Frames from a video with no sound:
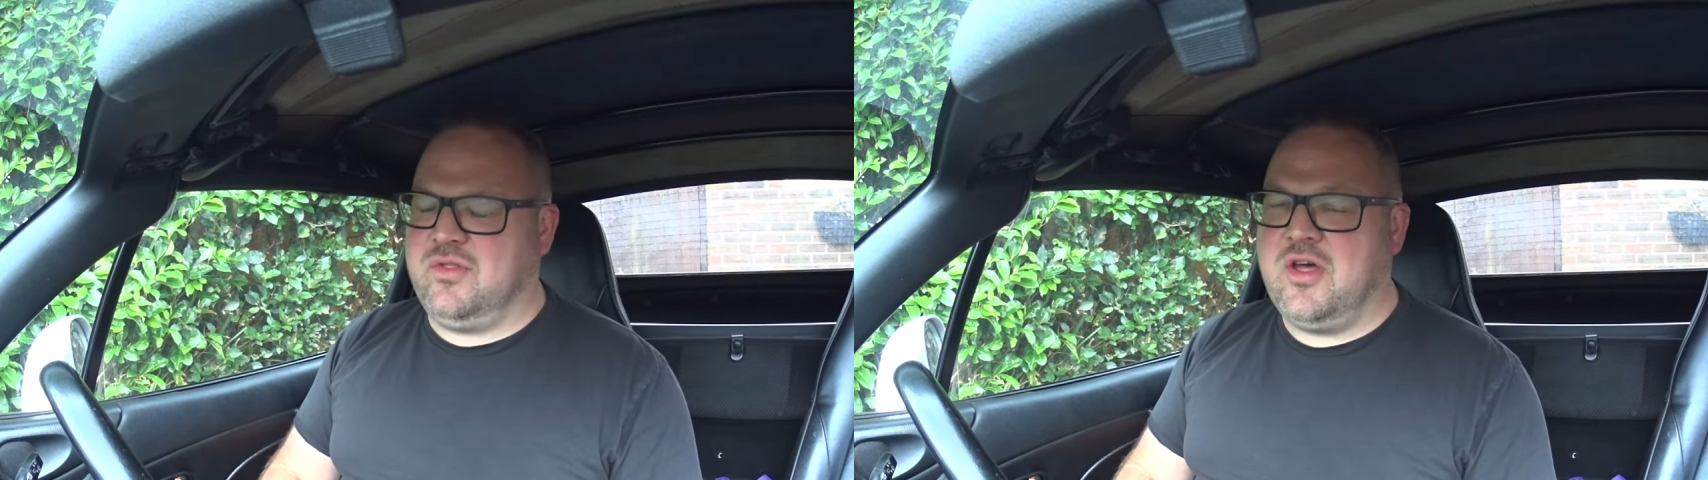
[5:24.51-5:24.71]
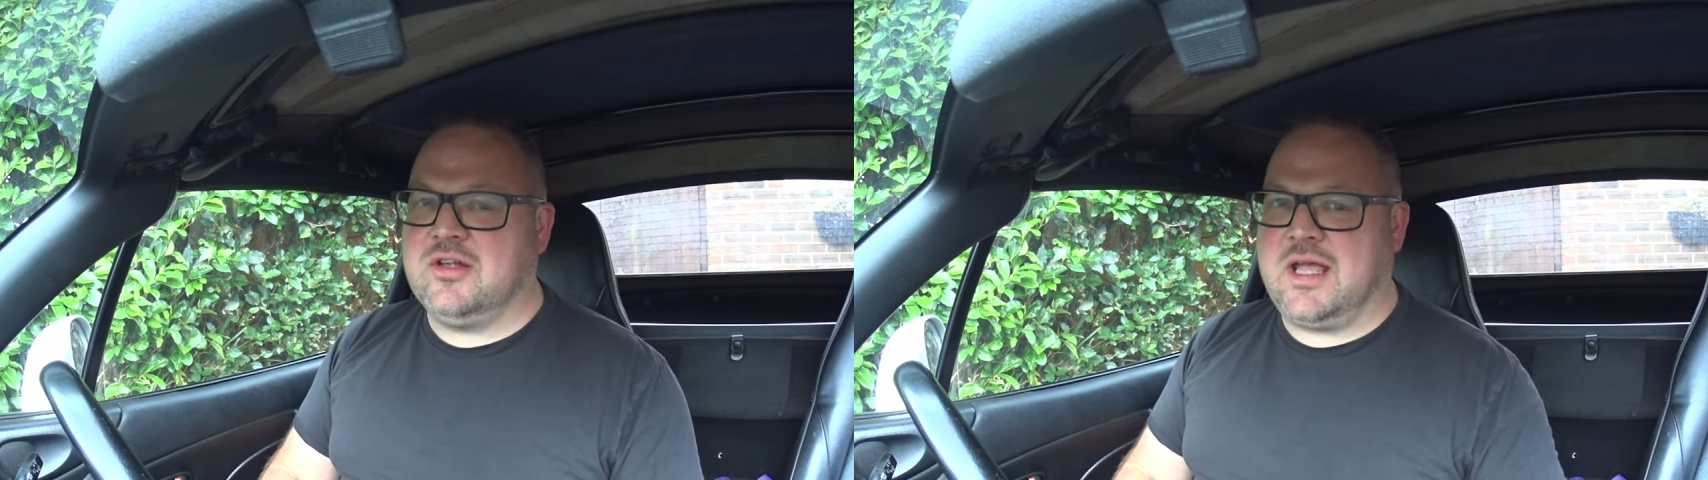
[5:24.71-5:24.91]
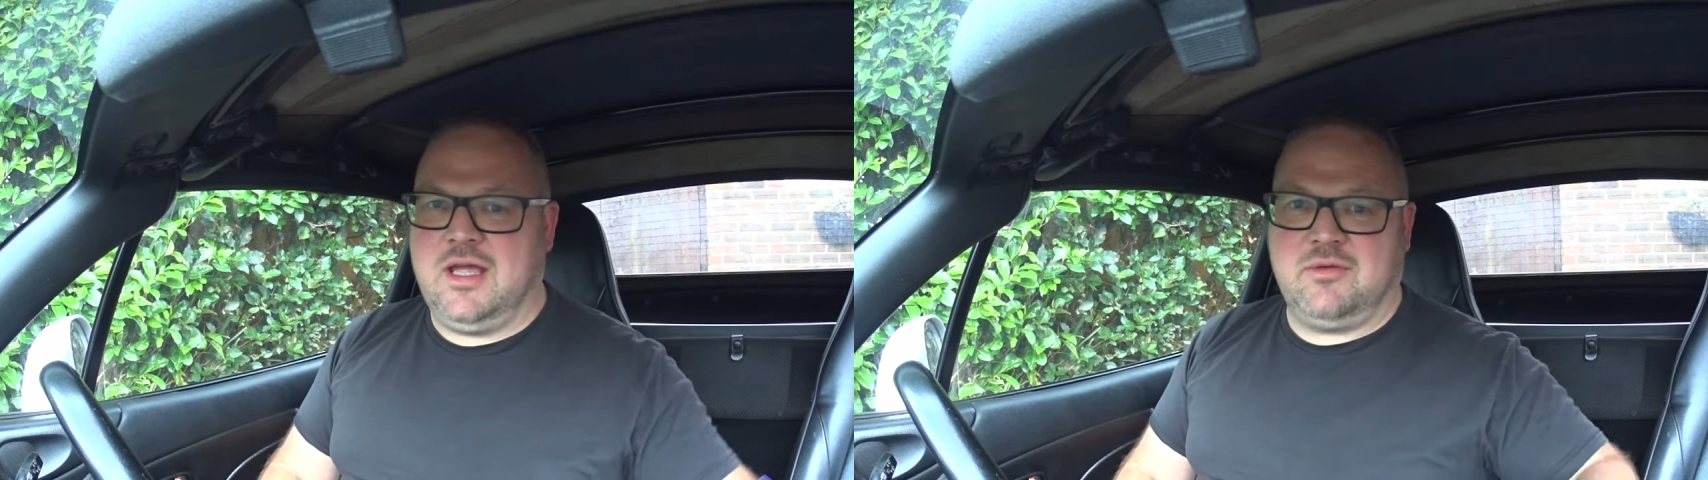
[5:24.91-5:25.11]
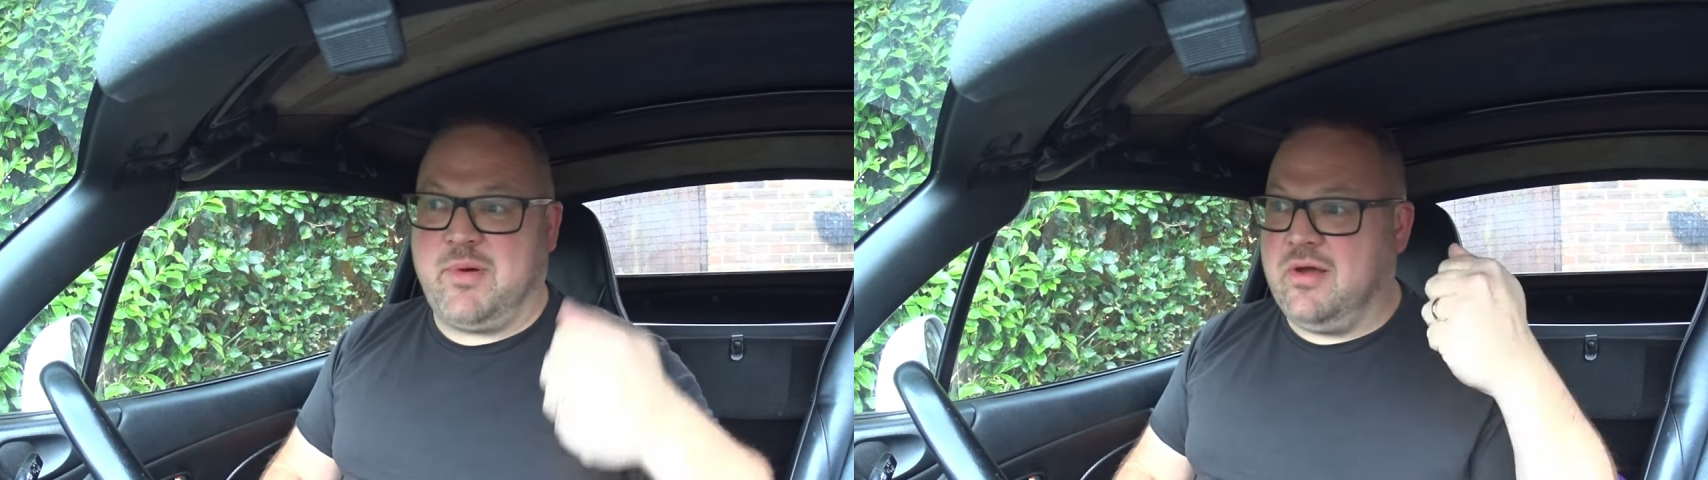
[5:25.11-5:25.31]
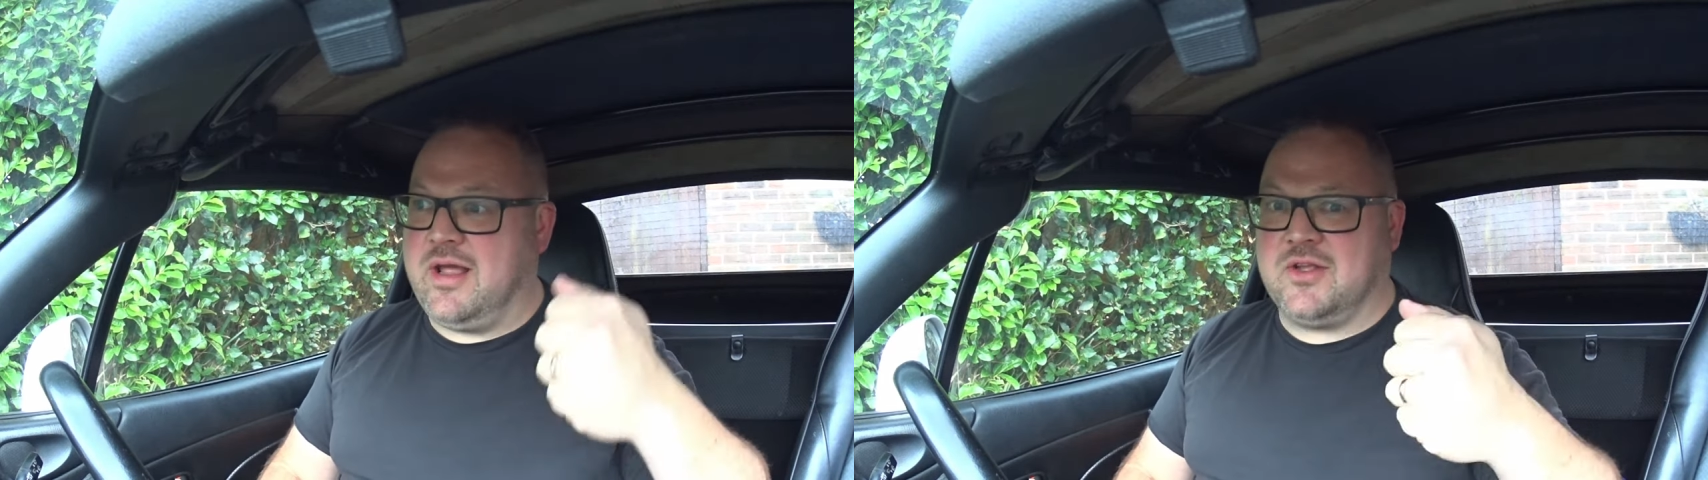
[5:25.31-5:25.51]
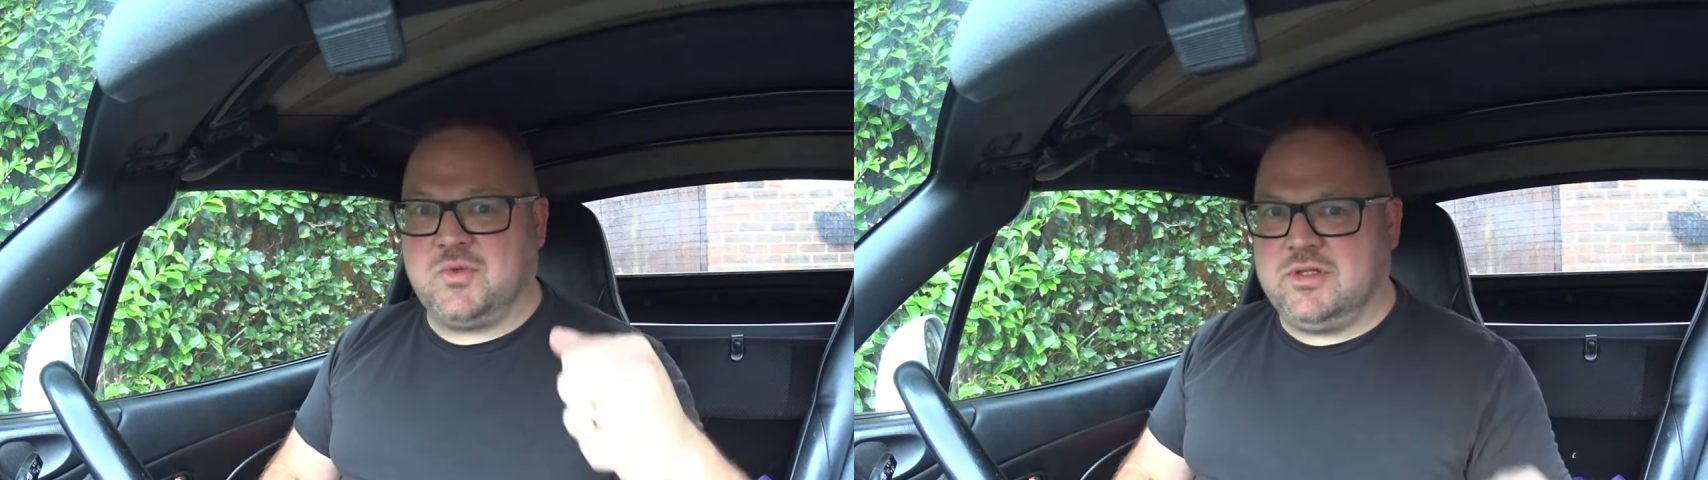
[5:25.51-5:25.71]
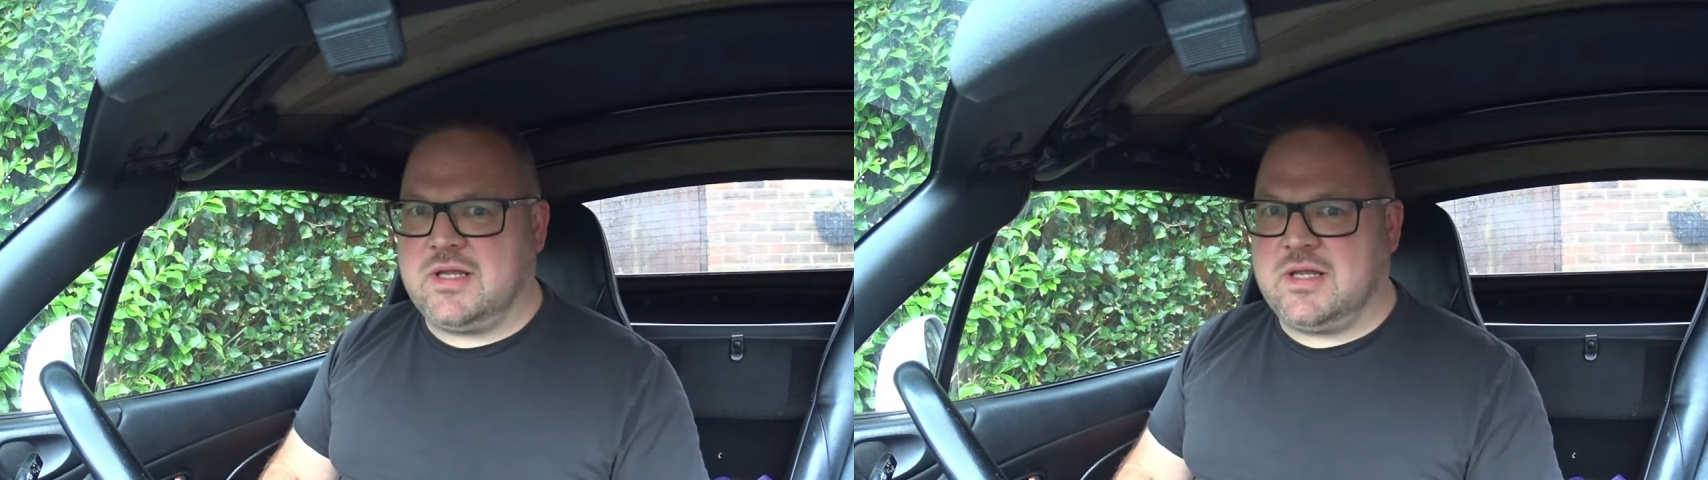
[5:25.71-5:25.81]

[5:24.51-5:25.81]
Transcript: third gear burnouts with